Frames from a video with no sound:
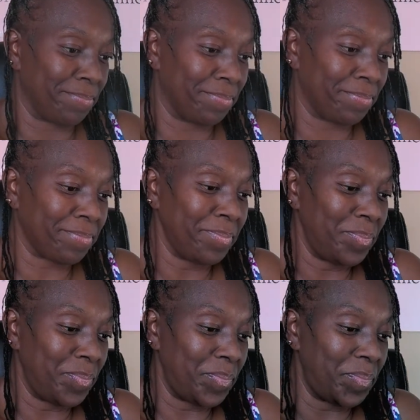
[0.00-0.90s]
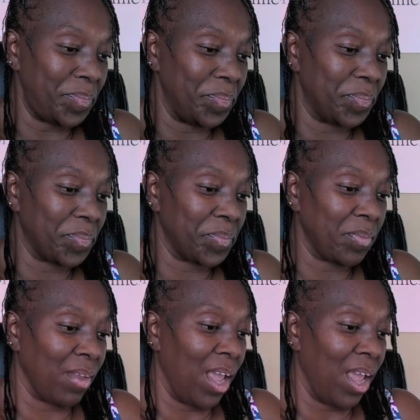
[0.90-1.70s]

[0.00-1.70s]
(silence)